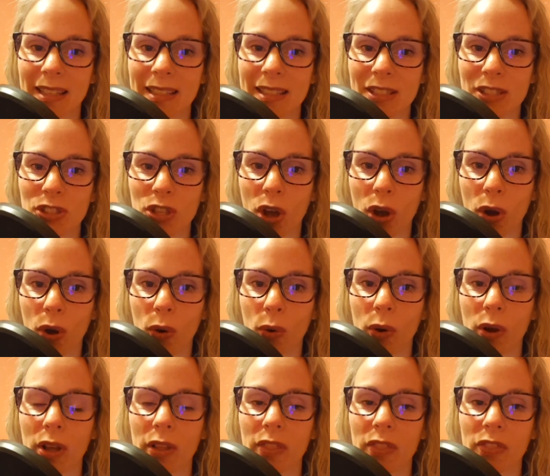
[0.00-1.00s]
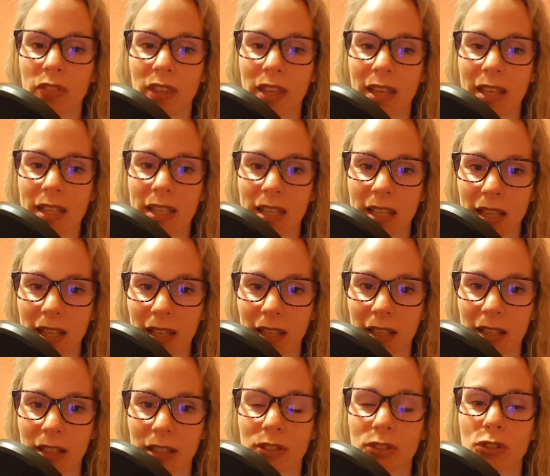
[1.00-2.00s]
So the
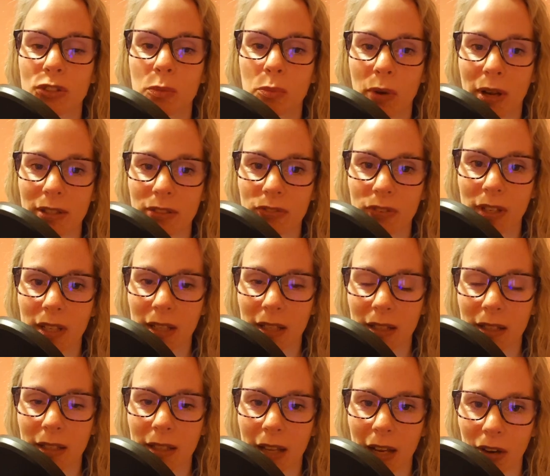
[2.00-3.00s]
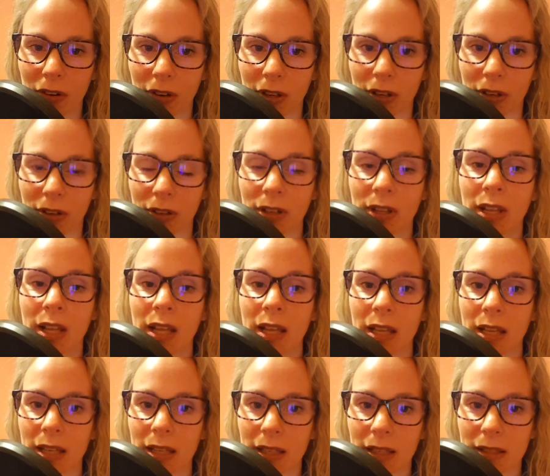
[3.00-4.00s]
key to breastfeeding in a carrier
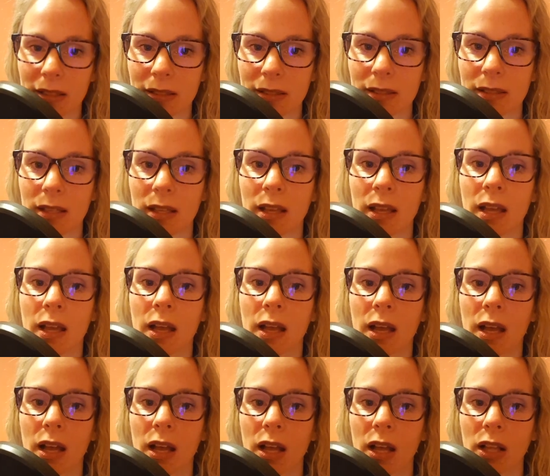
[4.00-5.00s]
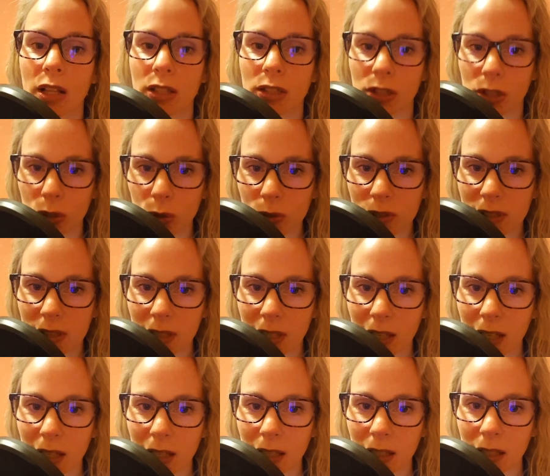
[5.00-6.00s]
is
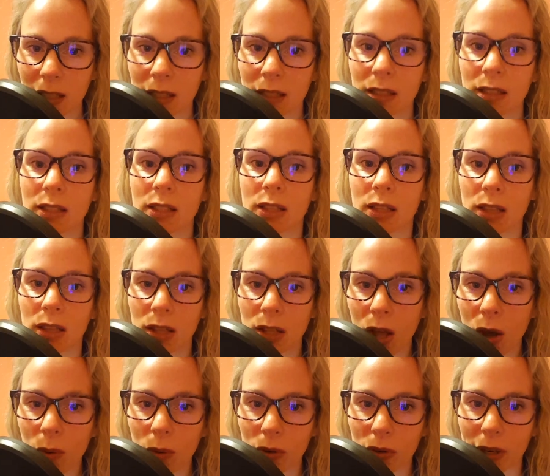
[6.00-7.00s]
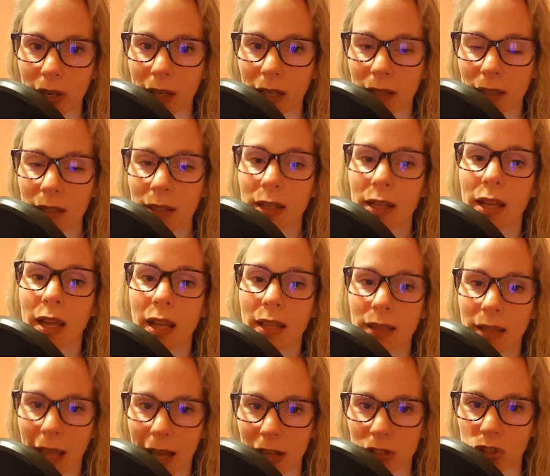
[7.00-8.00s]
loosening, lowering,
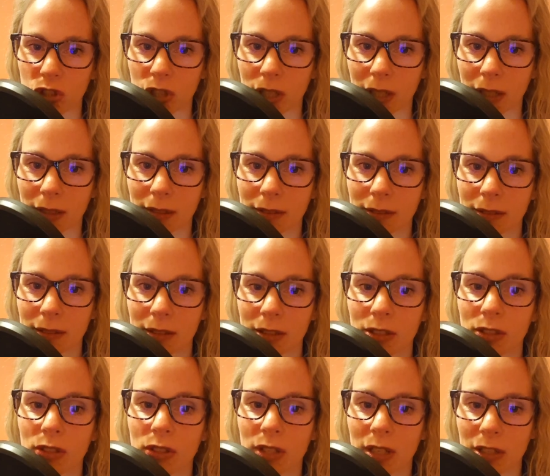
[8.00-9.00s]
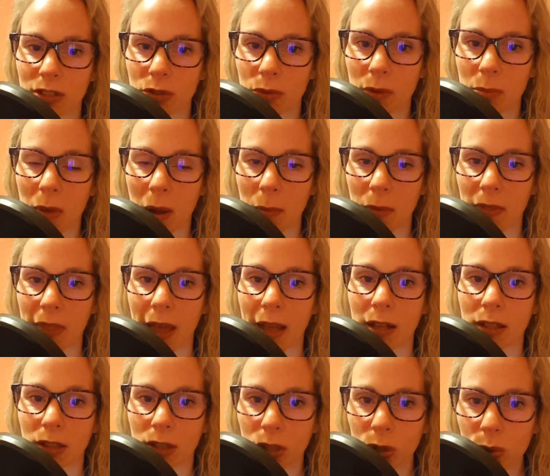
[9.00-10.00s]
and latching. You need to remember
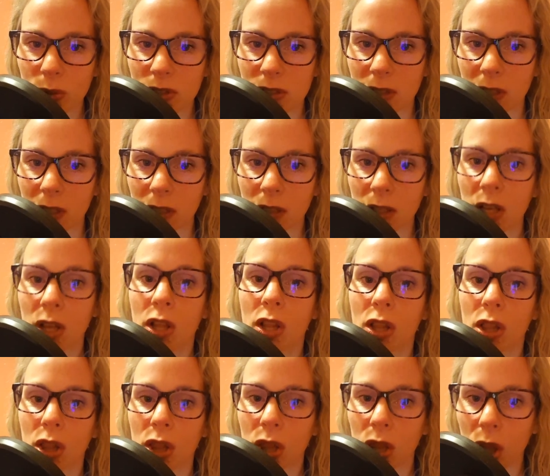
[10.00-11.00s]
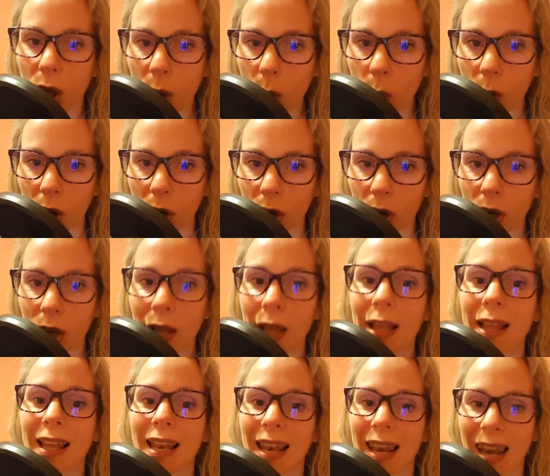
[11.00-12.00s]
that. Loosen, lower,
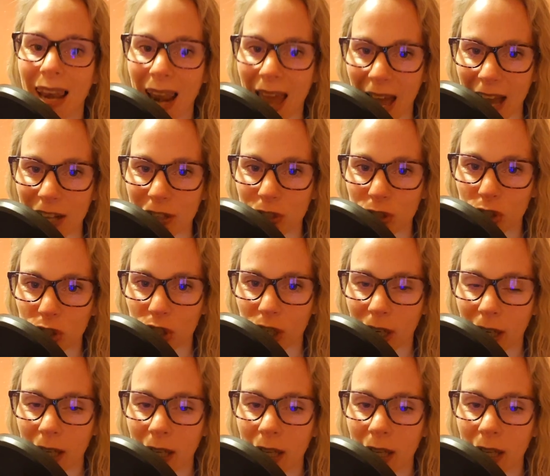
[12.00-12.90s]
latch.